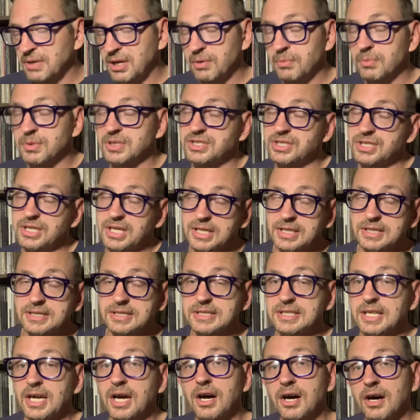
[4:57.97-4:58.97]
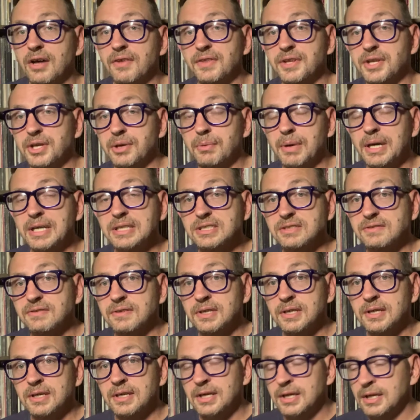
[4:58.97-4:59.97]
which again is not on the US
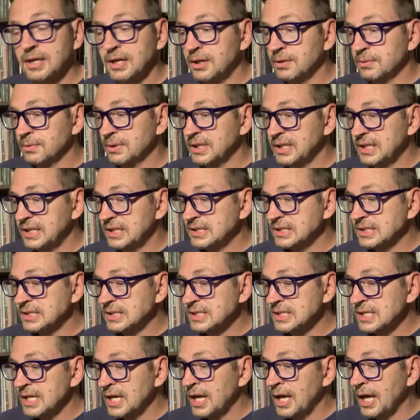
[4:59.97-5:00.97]
release.